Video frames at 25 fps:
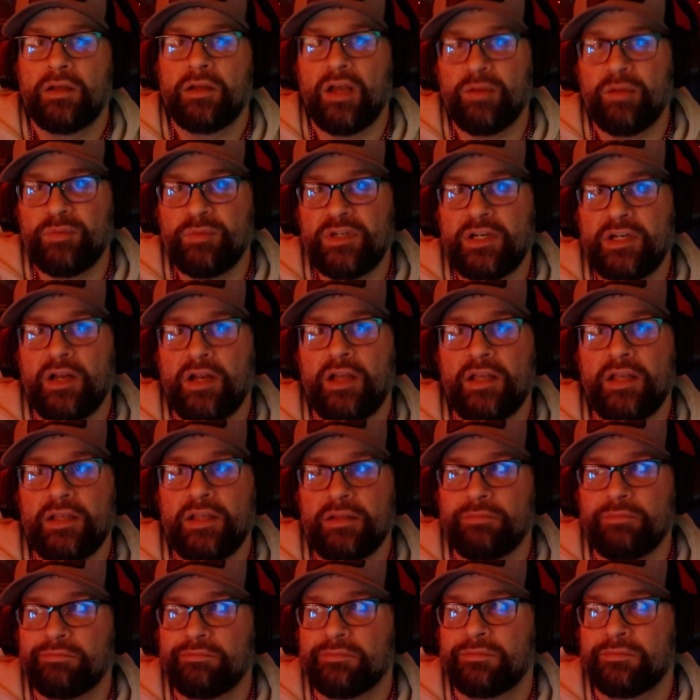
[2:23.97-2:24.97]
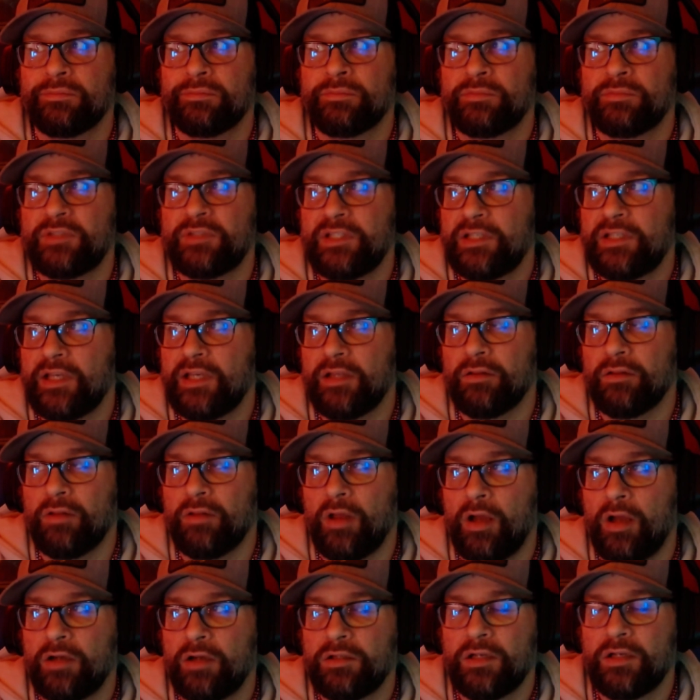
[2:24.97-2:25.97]
I mean, I think I
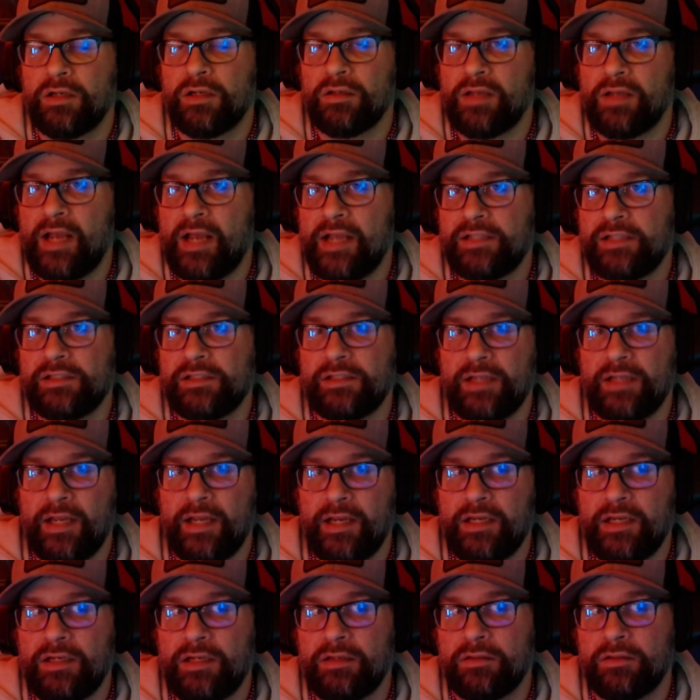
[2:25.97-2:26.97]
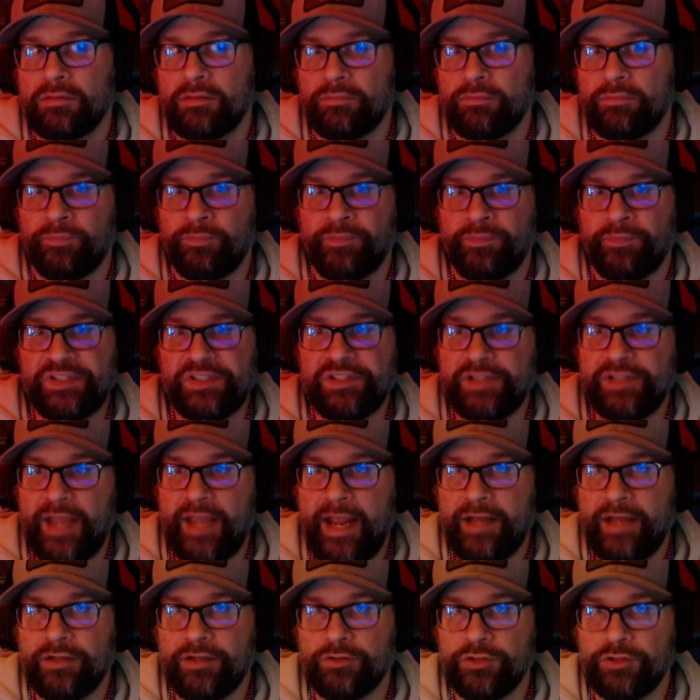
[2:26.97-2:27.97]
logged on last night,
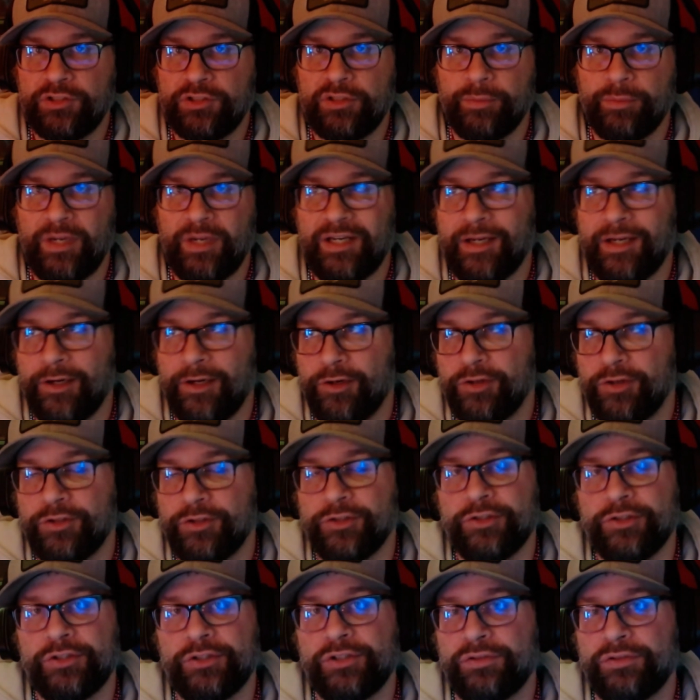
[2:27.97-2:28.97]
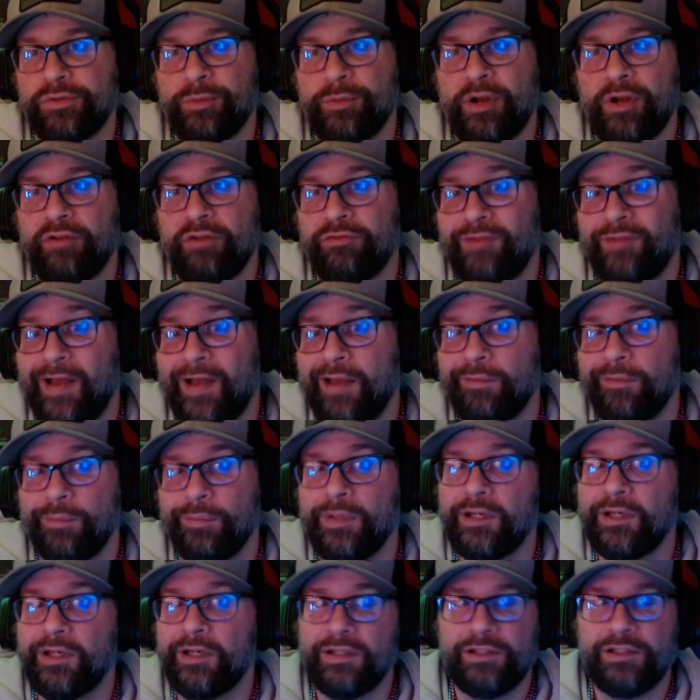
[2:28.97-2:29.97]
sat and looked at my characters for about 5
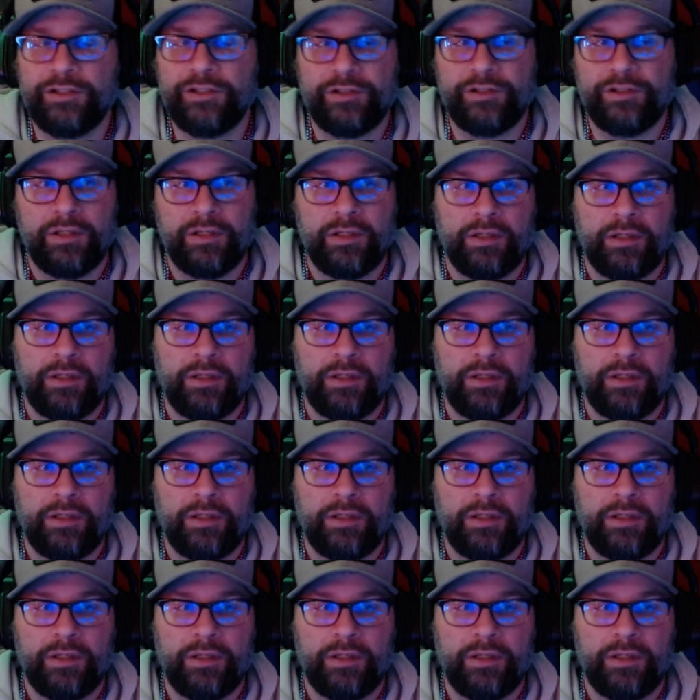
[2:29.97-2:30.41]
minutes,